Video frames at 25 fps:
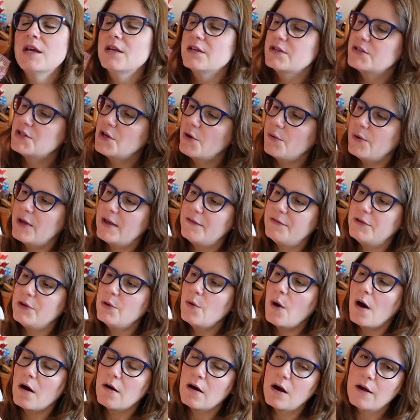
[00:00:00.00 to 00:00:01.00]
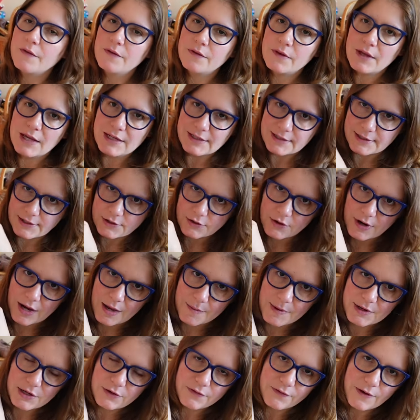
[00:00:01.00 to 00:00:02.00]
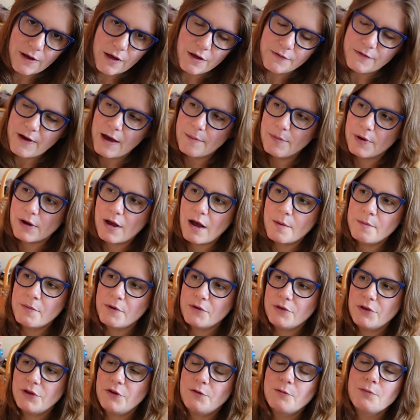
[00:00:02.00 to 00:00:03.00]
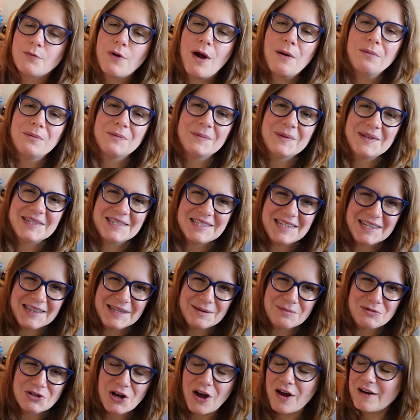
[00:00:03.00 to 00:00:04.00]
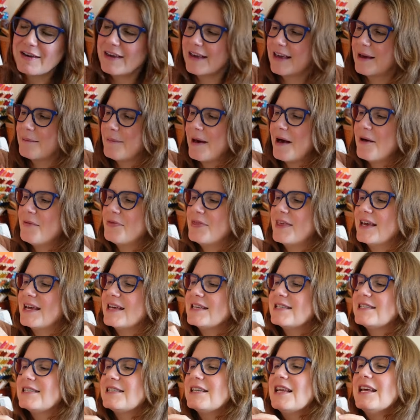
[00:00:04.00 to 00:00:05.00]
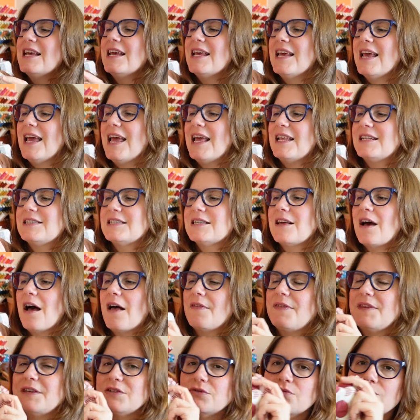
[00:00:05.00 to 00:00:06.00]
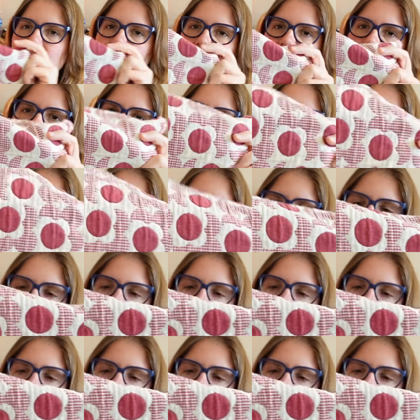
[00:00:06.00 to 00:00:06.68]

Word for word: so if you are on Instagram and you follow Fabric Godmother, you've probably seen them talking about this. It's got this really beautiful